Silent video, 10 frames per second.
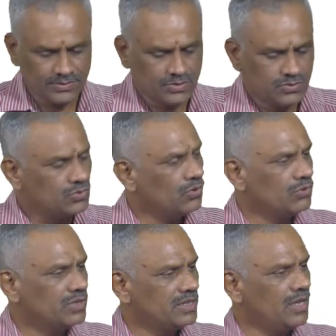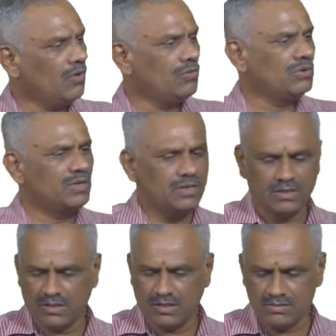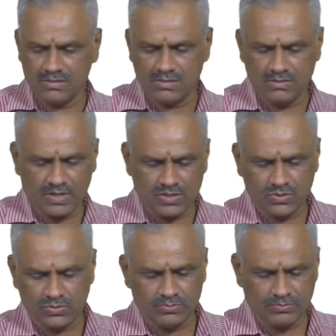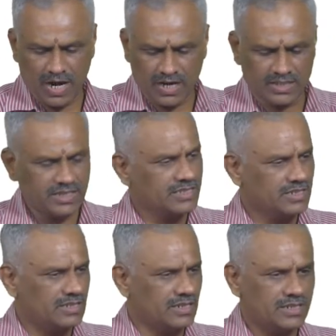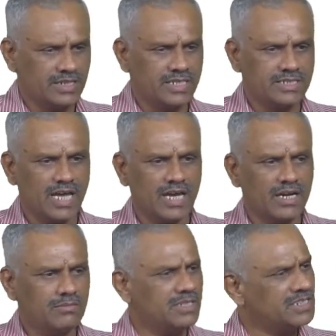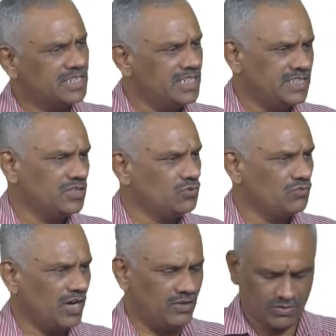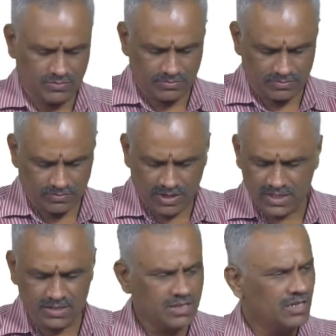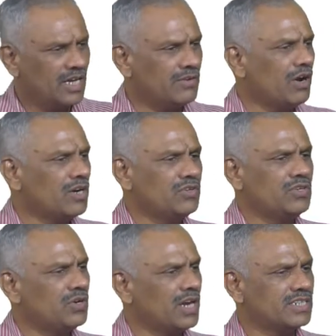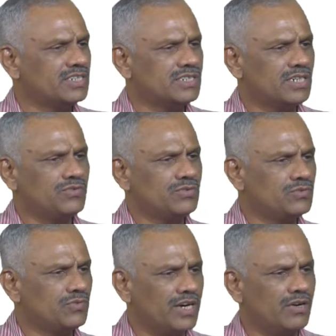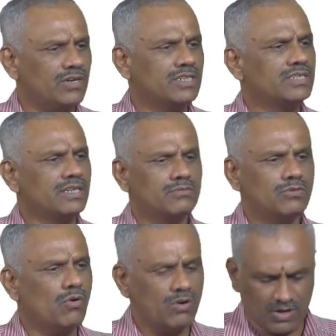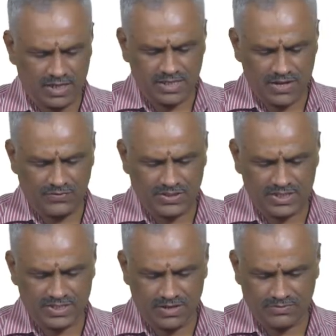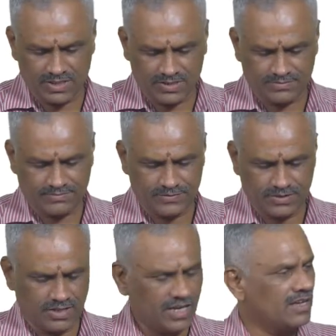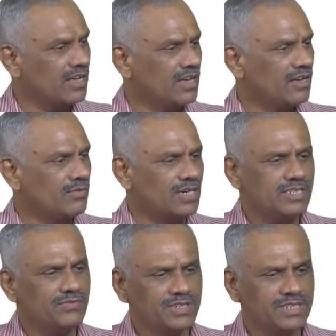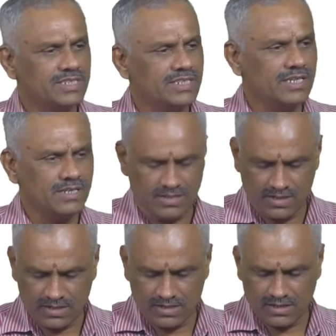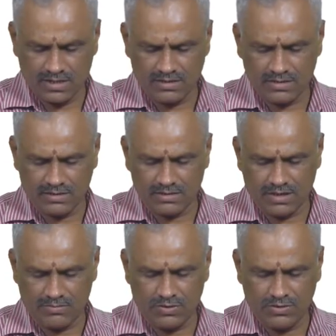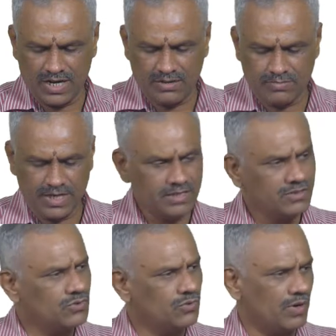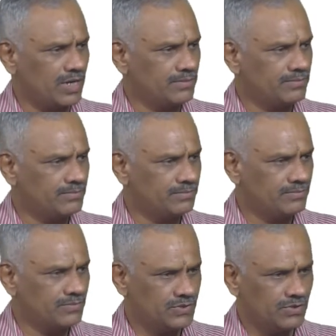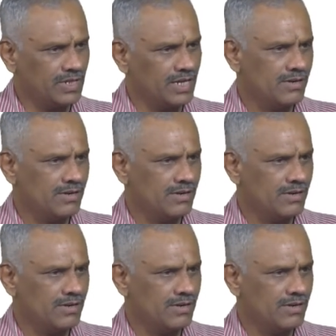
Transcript: So, now once you plot this TS diagram, it is easy to find out what you are essentially to find out is what is the efficiency of this. Okay. What is efficiency? W net by Q 1. Okay.